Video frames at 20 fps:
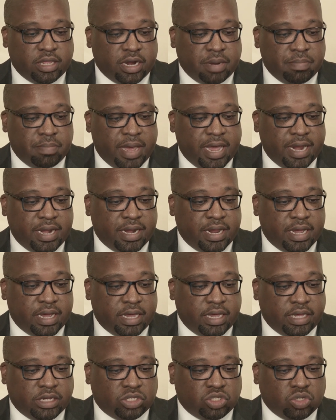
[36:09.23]
The
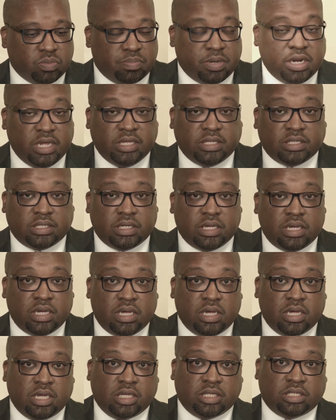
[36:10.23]
reminder is to please
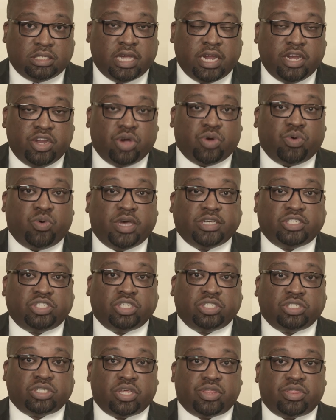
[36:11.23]
send your
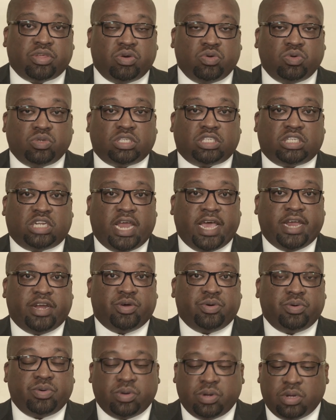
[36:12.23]
questions through
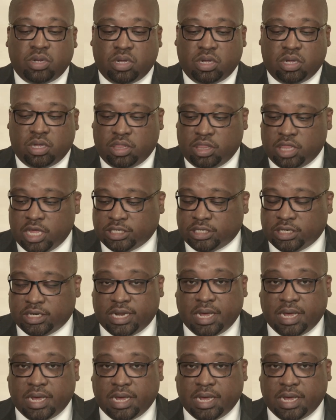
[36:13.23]
Slido. That's